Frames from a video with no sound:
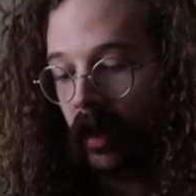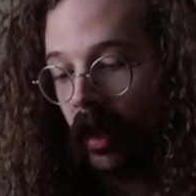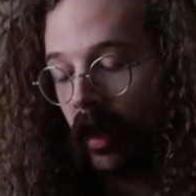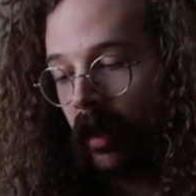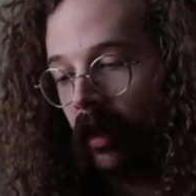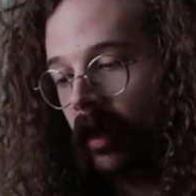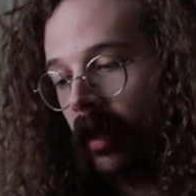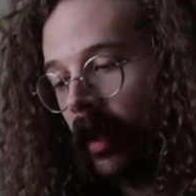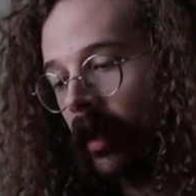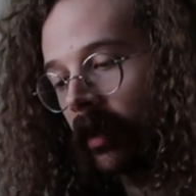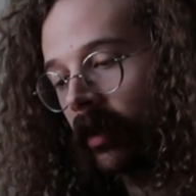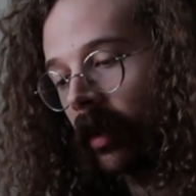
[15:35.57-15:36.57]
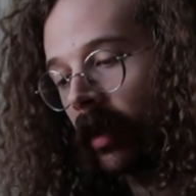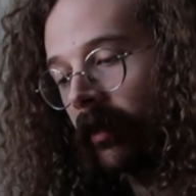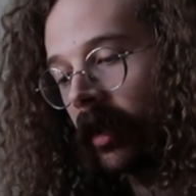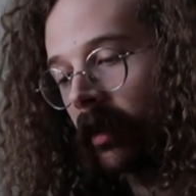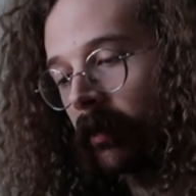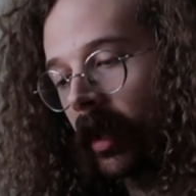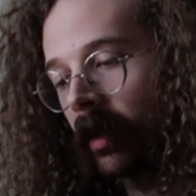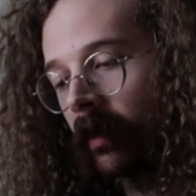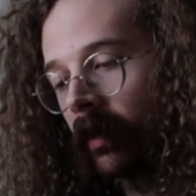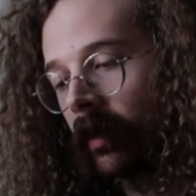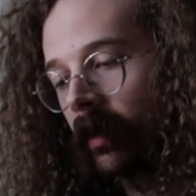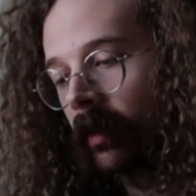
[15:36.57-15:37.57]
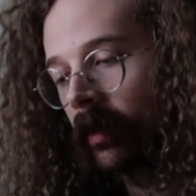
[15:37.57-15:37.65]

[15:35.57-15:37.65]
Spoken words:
Yeah, look at that. You're loving it, man.